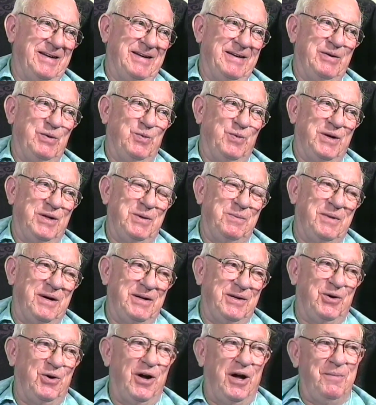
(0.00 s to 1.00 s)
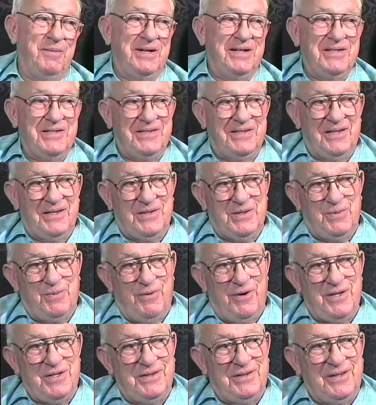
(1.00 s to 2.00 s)
one of my comments is
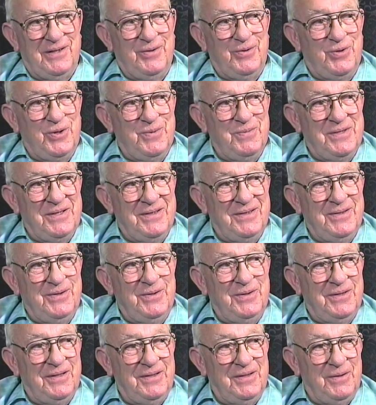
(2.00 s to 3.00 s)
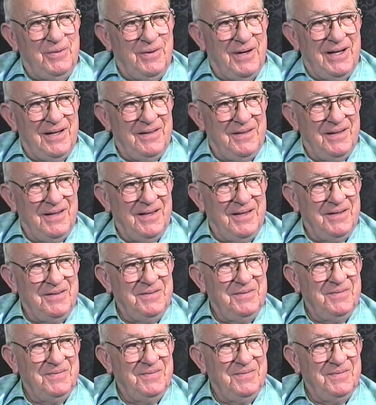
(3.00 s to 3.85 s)
President Truman, you did the right thing.